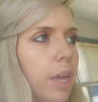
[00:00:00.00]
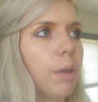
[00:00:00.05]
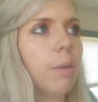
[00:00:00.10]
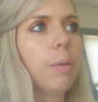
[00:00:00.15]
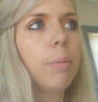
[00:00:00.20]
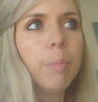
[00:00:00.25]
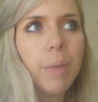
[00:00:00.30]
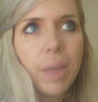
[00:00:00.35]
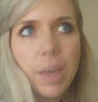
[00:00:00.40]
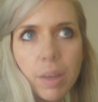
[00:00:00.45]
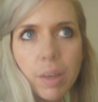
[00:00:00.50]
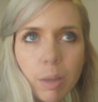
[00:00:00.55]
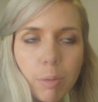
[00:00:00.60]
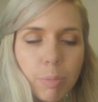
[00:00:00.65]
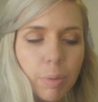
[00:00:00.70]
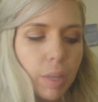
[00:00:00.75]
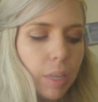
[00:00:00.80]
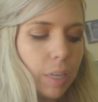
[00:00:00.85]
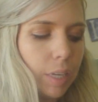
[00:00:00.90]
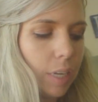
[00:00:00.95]
amount. I
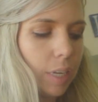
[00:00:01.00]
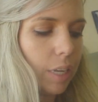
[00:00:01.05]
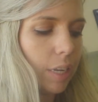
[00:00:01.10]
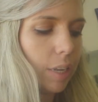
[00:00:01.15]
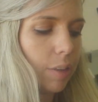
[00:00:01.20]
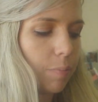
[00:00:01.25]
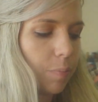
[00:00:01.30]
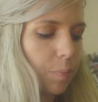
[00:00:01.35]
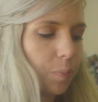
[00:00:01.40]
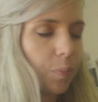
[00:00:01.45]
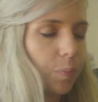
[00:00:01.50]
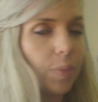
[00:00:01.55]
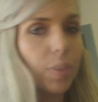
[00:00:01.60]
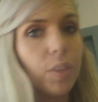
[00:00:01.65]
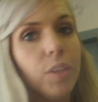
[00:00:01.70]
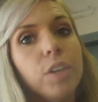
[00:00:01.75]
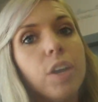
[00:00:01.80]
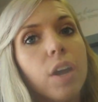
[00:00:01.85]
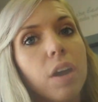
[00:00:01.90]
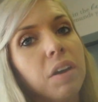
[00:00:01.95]
probably need,
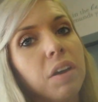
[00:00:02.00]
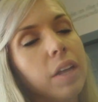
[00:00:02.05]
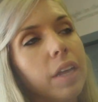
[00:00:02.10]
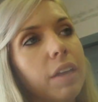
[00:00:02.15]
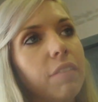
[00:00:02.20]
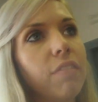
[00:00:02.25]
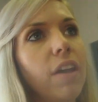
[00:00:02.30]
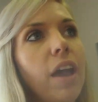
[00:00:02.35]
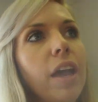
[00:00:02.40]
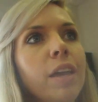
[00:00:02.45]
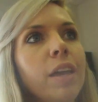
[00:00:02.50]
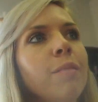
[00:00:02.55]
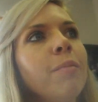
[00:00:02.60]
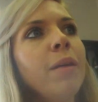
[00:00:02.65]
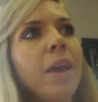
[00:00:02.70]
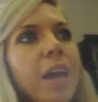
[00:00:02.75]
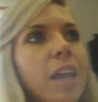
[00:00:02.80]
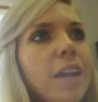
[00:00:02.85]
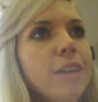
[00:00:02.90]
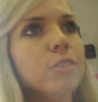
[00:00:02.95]
y'all, if I cut my
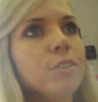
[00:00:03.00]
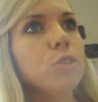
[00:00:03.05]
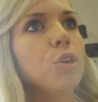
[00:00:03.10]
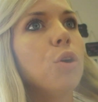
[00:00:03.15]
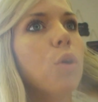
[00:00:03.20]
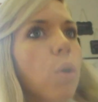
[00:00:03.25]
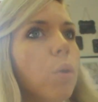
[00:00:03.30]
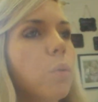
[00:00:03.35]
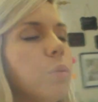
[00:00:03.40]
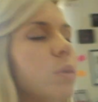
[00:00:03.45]
hair, Joel